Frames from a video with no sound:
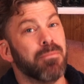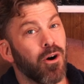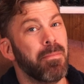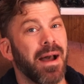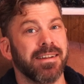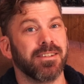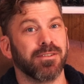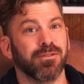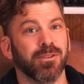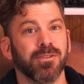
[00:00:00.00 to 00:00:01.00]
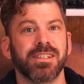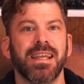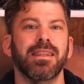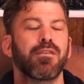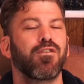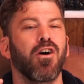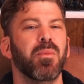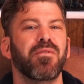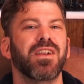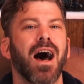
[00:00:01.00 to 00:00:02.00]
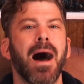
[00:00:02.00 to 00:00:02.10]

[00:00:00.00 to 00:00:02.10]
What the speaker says: more pages of rules in the form of an